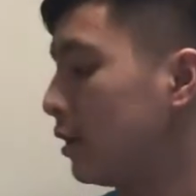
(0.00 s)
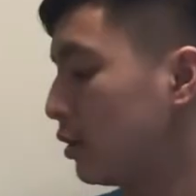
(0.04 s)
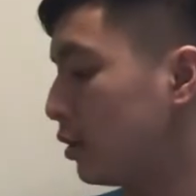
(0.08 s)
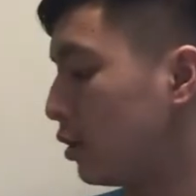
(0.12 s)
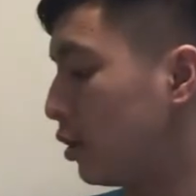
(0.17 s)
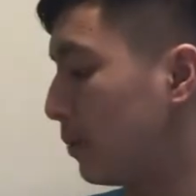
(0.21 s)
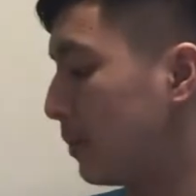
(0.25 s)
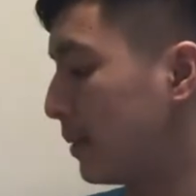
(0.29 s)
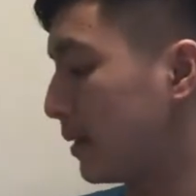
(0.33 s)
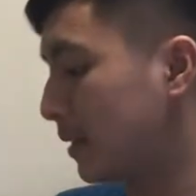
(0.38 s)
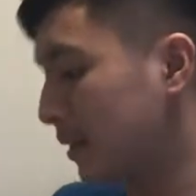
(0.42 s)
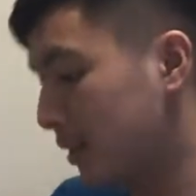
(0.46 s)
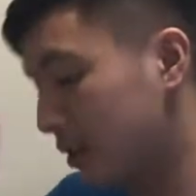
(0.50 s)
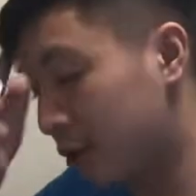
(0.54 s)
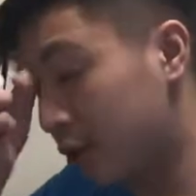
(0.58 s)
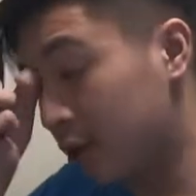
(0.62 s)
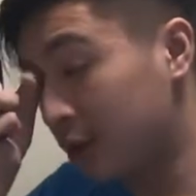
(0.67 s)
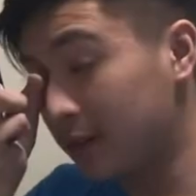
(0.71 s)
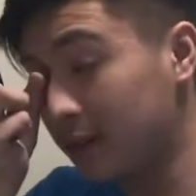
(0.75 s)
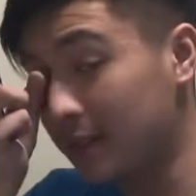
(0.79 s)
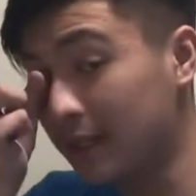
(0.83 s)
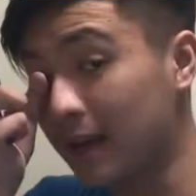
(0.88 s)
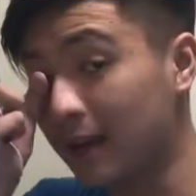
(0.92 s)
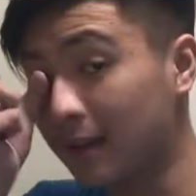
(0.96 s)
So because it
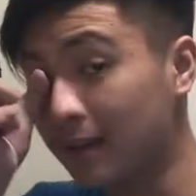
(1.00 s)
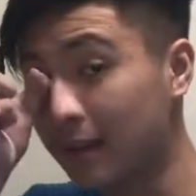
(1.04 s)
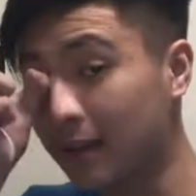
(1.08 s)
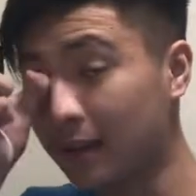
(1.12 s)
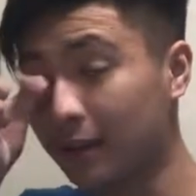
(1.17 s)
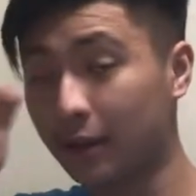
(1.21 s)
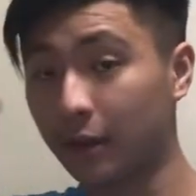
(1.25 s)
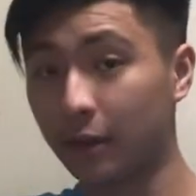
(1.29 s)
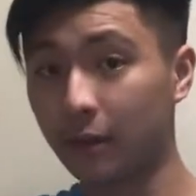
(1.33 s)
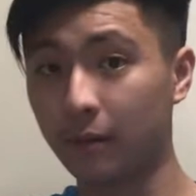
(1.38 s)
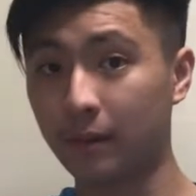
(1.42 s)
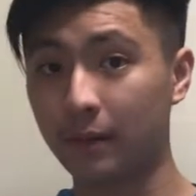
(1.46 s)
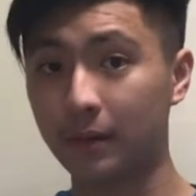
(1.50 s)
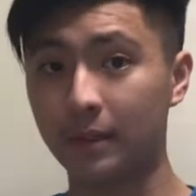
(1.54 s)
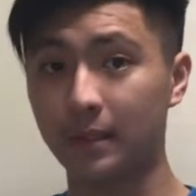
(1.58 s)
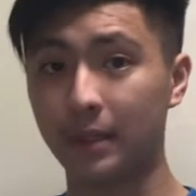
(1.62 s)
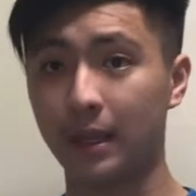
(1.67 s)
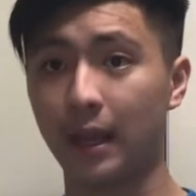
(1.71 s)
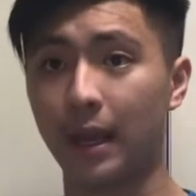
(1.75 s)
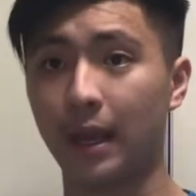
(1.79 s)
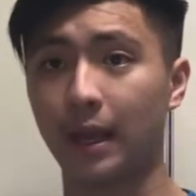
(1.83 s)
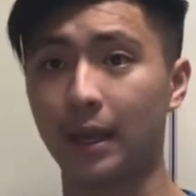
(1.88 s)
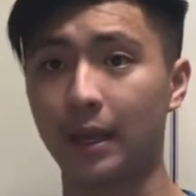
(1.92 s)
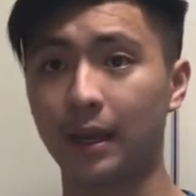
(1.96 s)
turns out that there
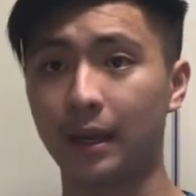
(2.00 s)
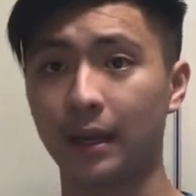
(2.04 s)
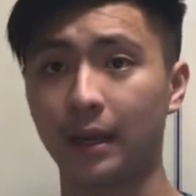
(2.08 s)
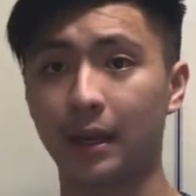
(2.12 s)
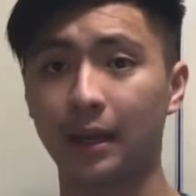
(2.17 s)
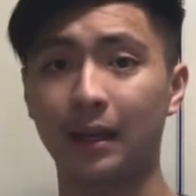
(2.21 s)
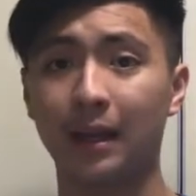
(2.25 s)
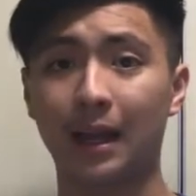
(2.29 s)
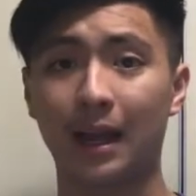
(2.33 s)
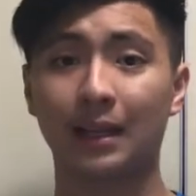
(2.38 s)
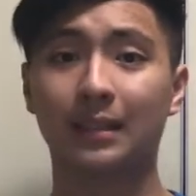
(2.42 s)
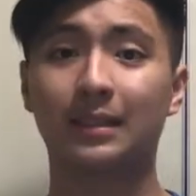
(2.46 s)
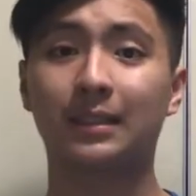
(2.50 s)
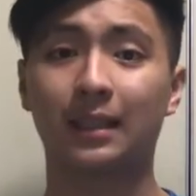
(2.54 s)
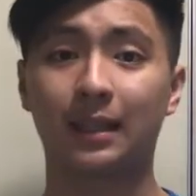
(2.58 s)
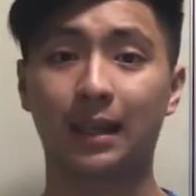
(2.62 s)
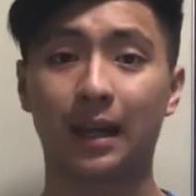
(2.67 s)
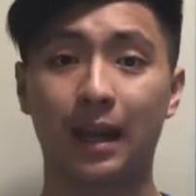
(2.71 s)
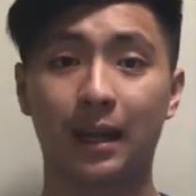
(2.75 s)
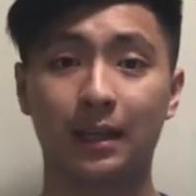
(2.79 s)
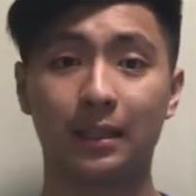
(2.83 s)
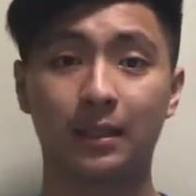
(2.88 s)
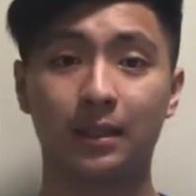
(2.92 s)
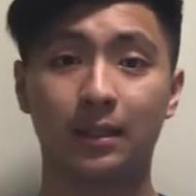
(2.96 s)
was a class that
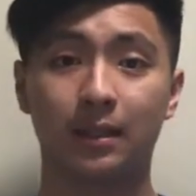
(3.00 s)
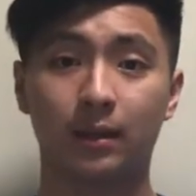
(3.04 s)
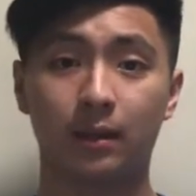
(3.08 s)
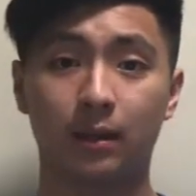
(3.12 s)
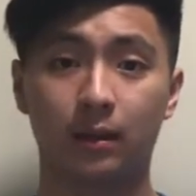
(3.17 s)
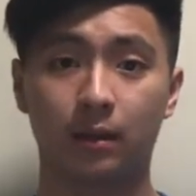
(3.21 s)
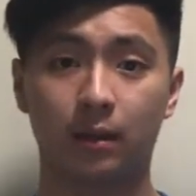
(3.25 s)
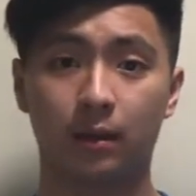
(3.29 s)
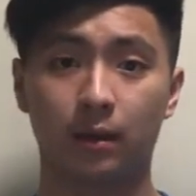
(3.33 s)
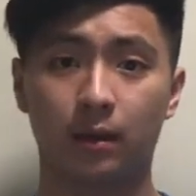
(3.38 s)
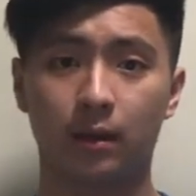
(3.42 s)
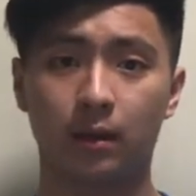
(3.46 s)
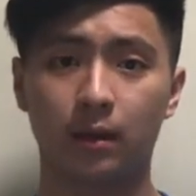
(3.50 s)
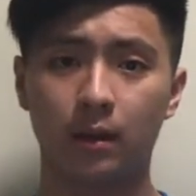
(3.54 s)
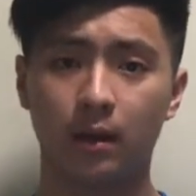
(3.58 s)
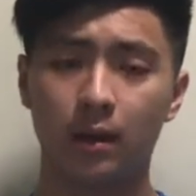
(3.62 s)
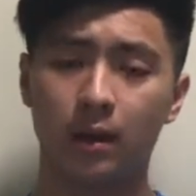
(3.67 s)
had to